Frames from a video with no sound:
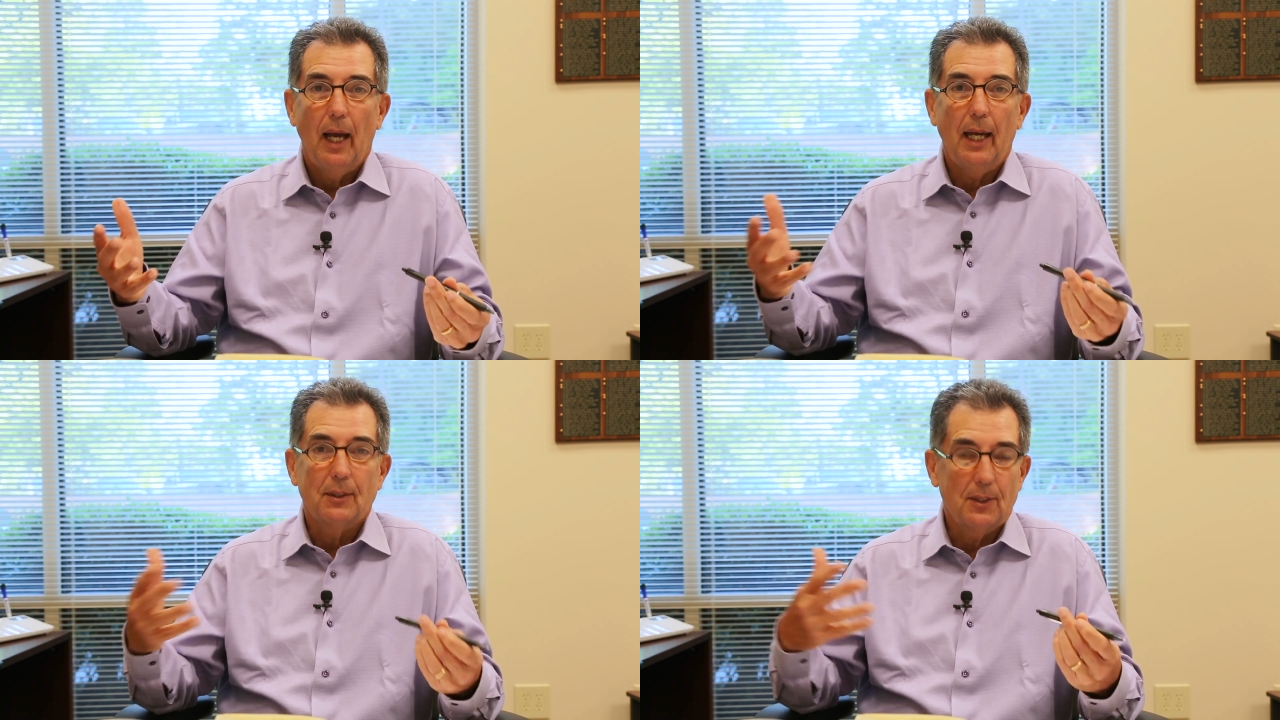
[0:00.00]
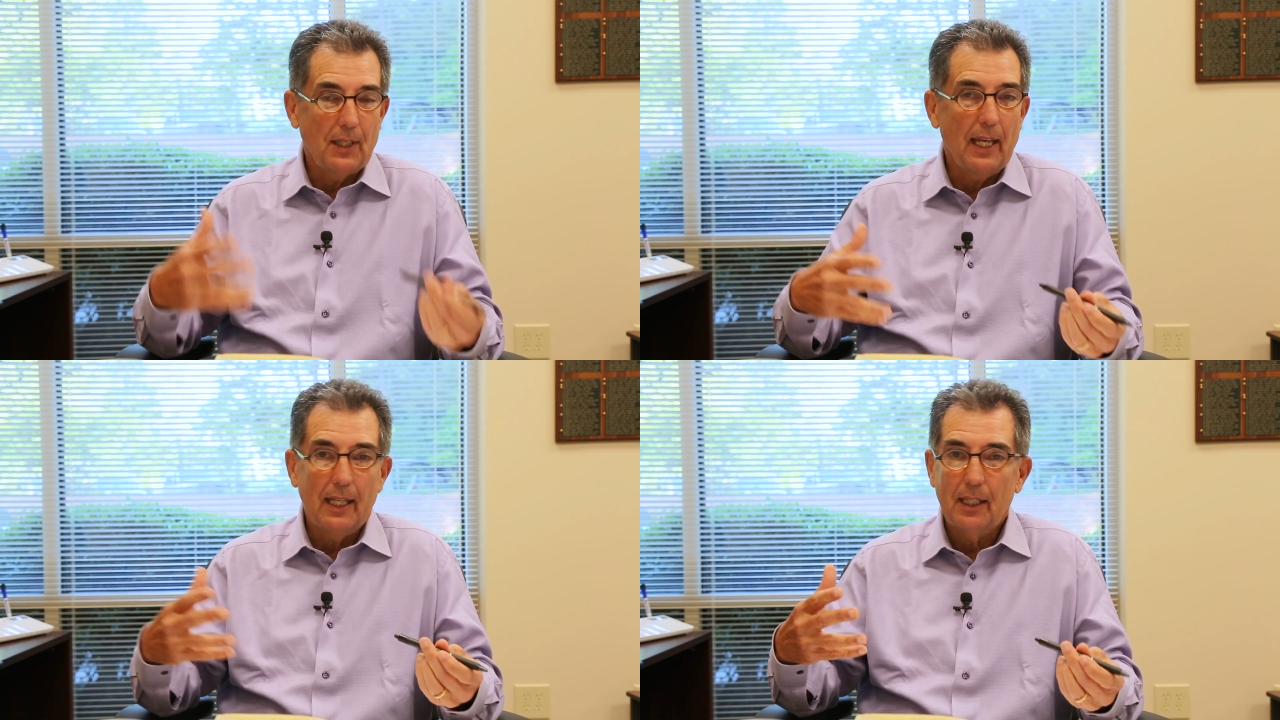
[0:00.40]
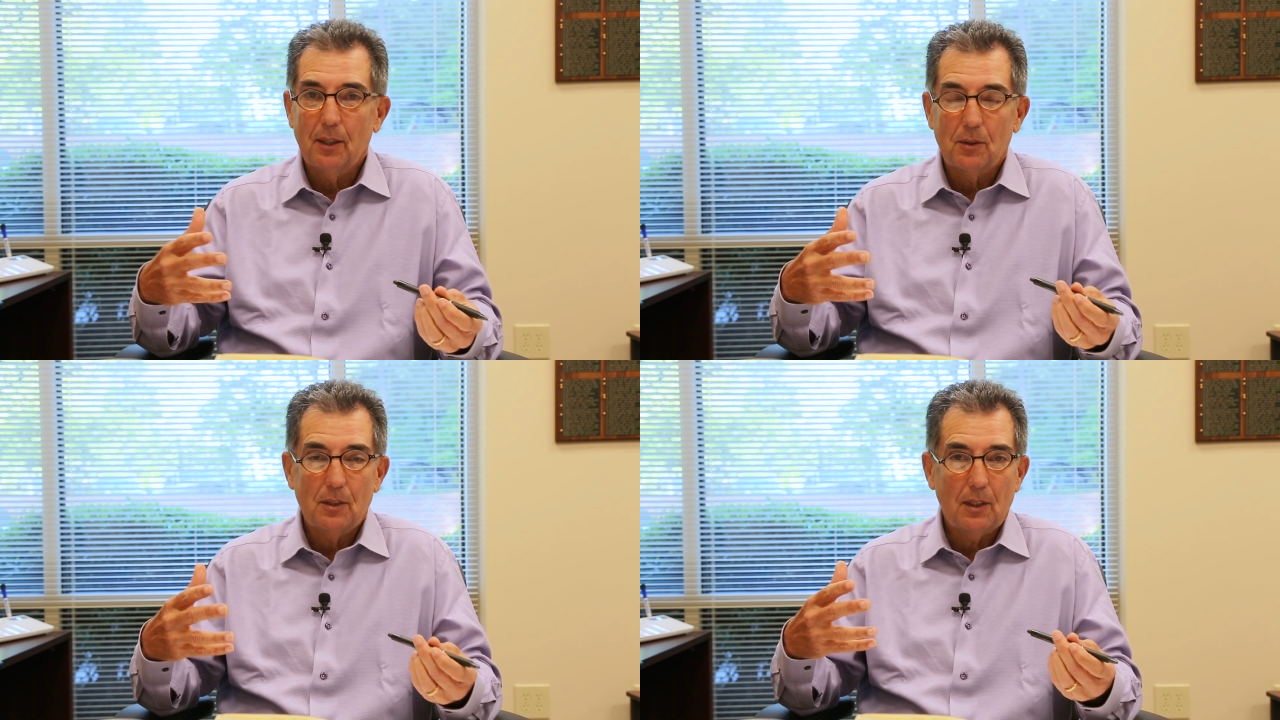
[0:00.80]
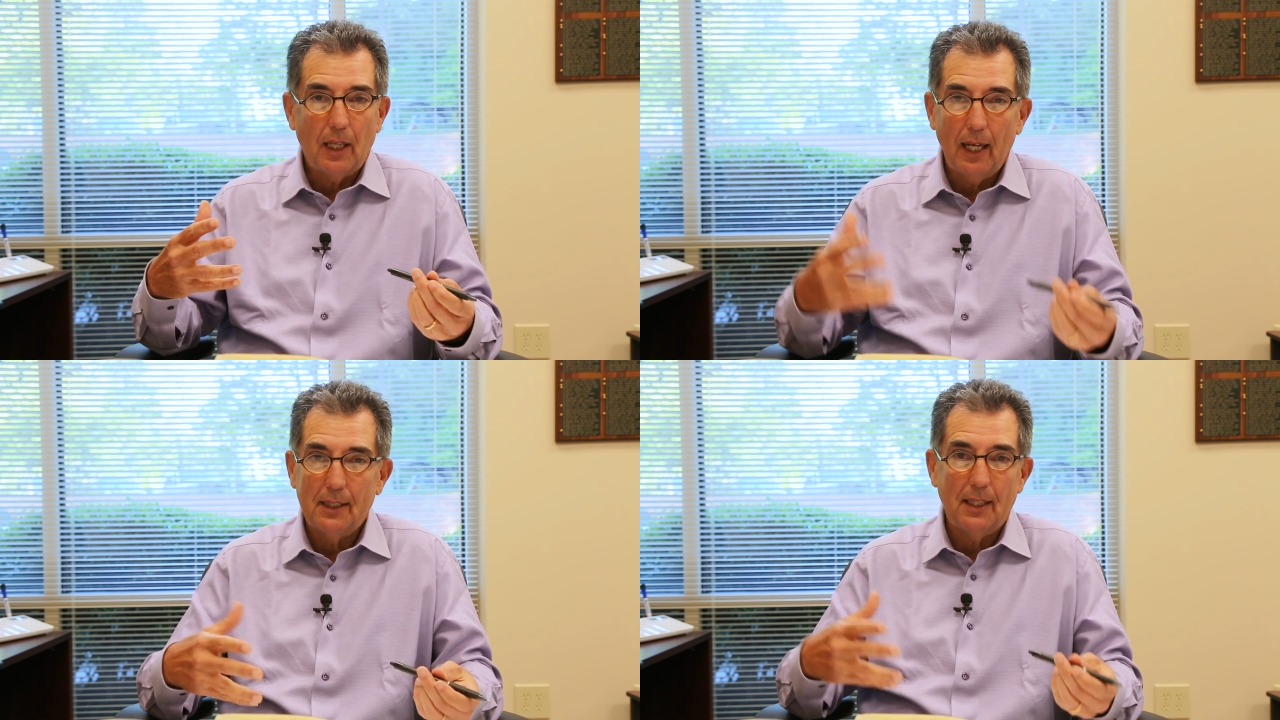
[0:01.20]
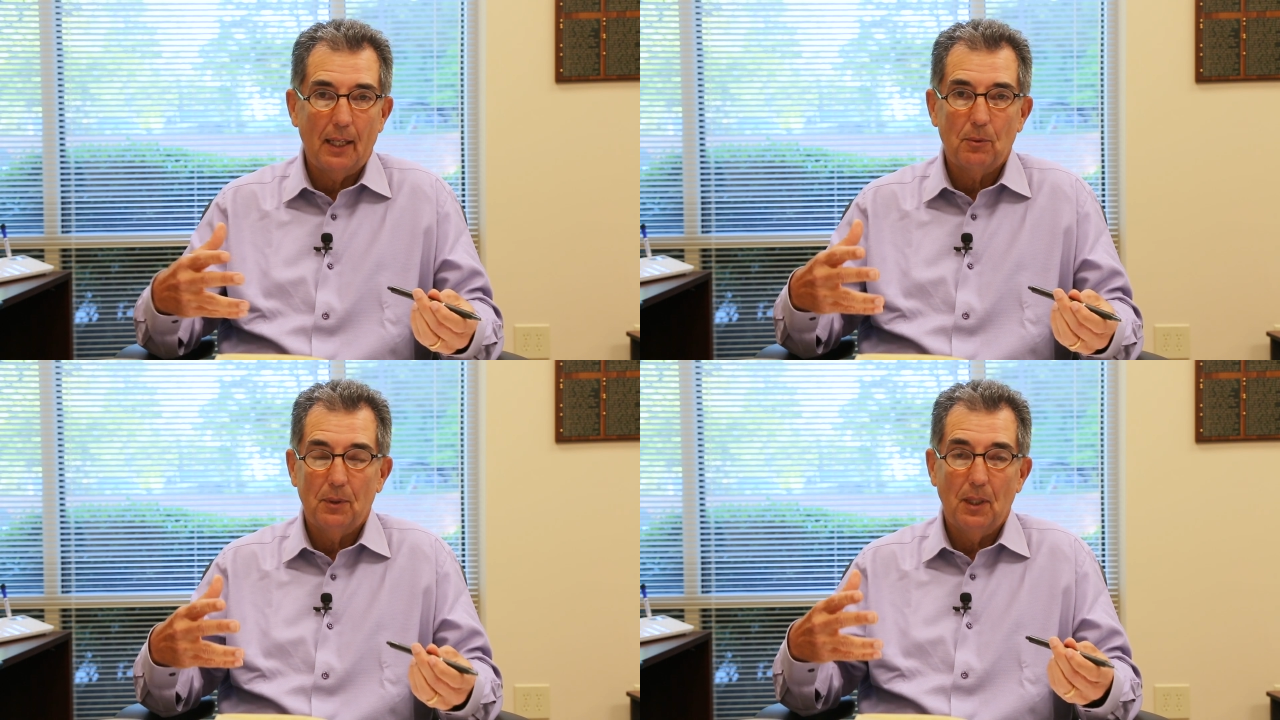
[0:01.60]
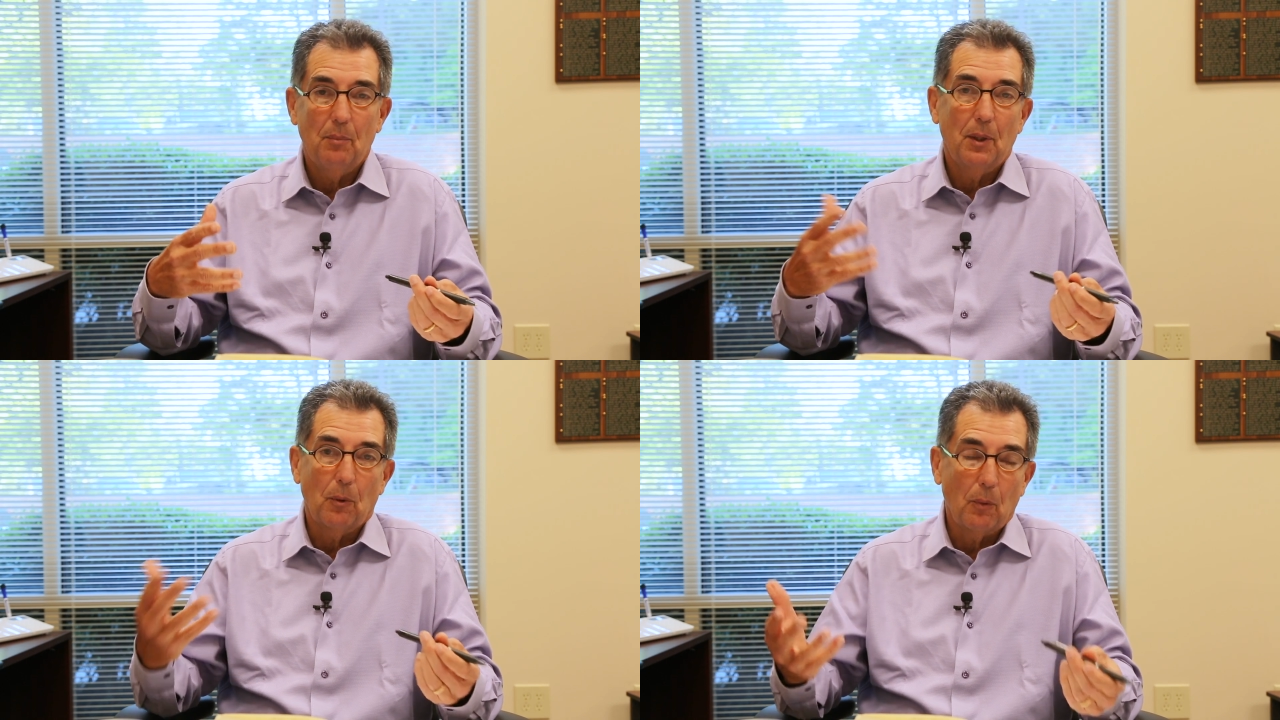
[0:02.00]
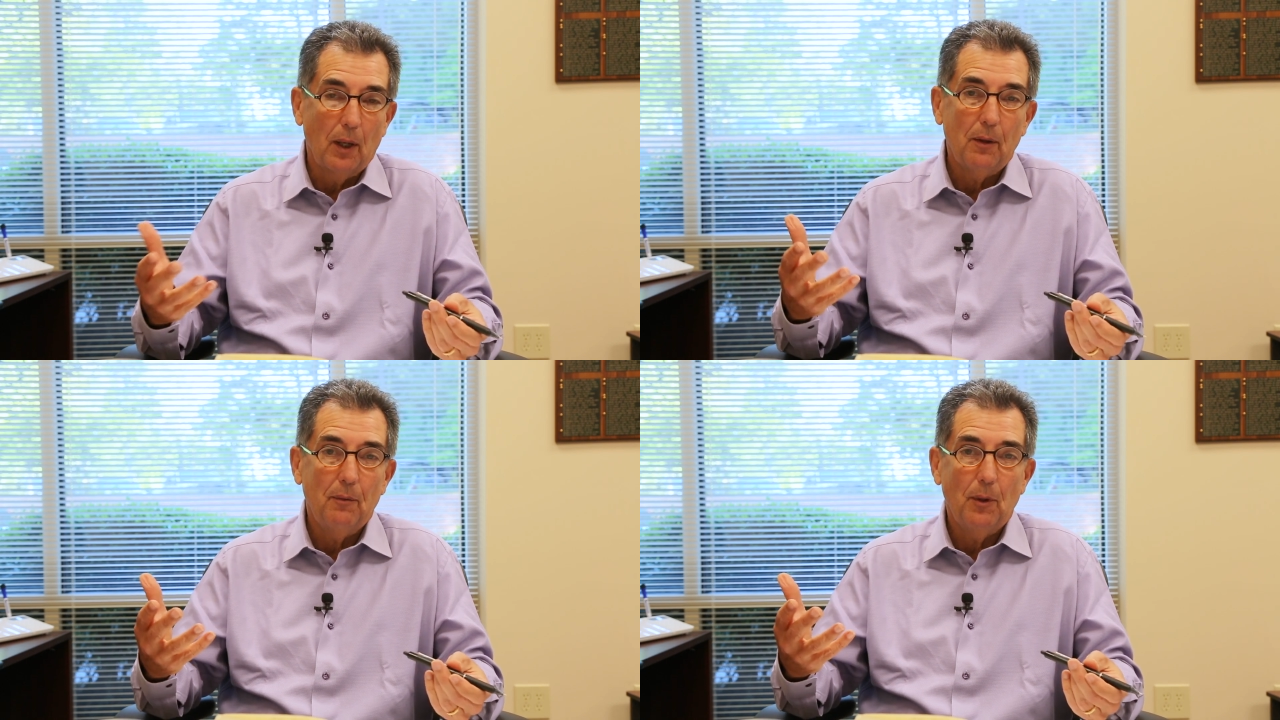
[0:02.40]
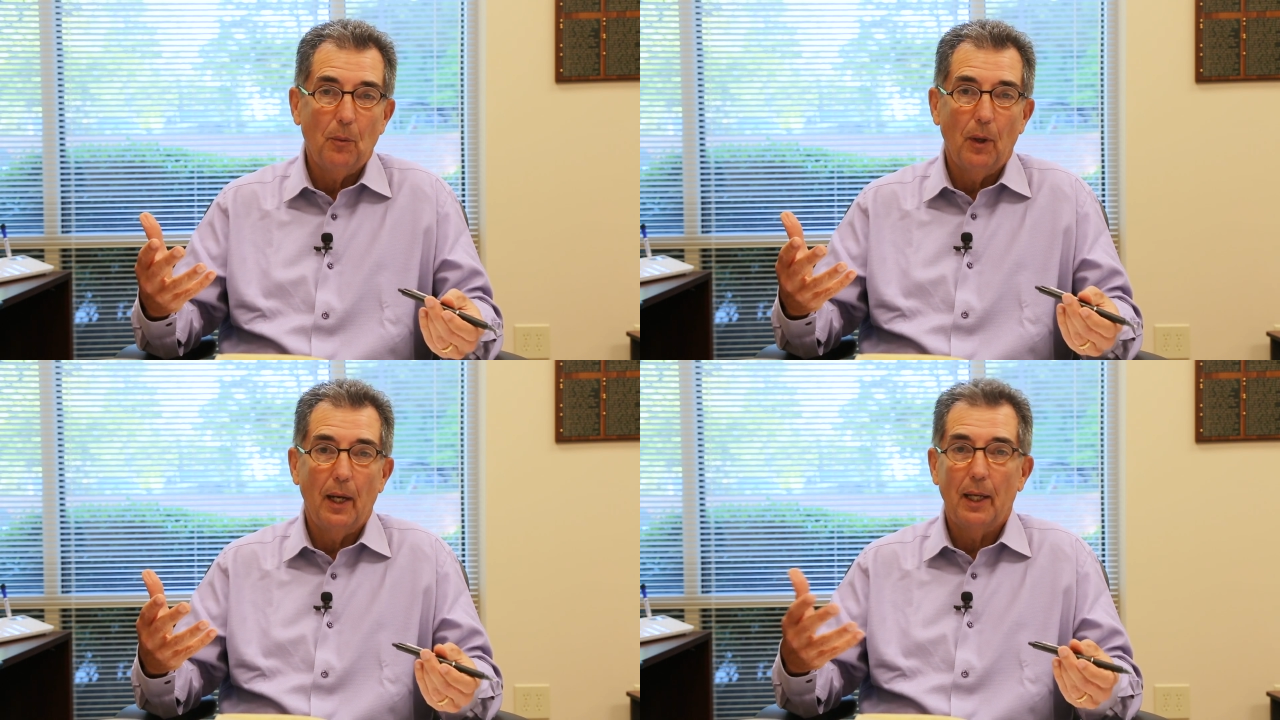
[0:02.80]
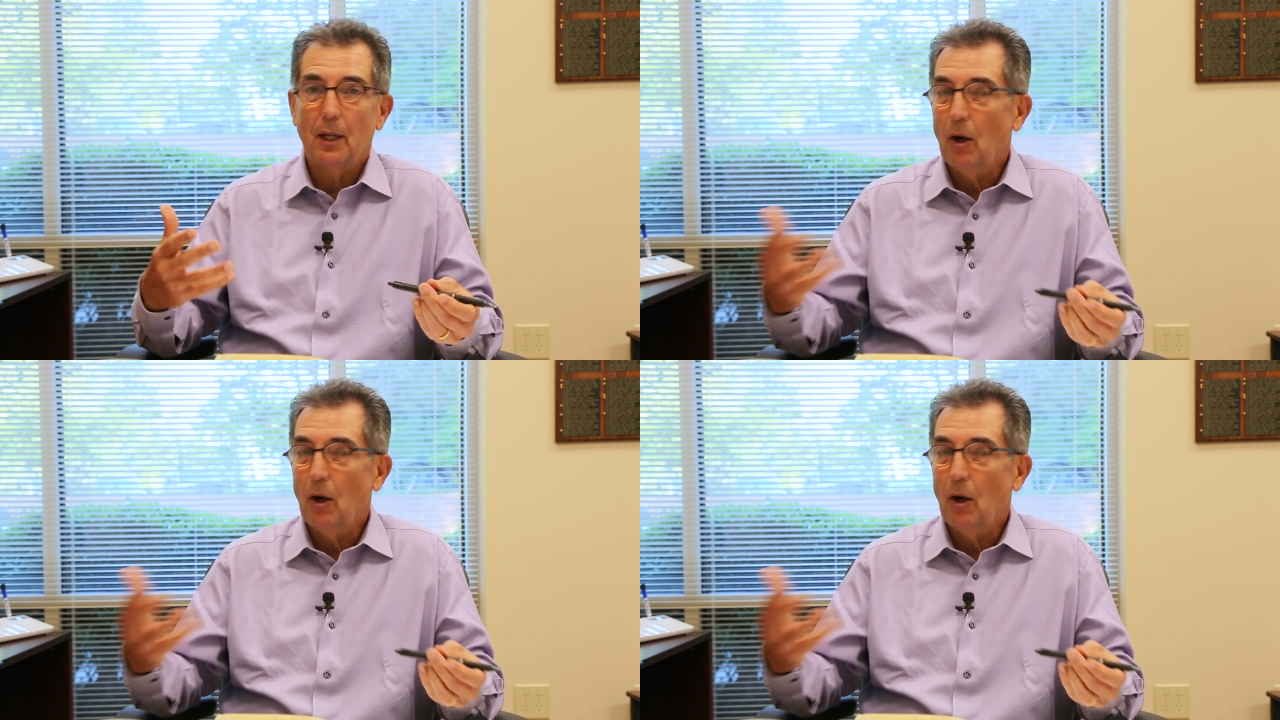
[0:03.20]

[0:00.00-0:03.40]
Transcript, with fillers: and staying in contact with them in a relevant way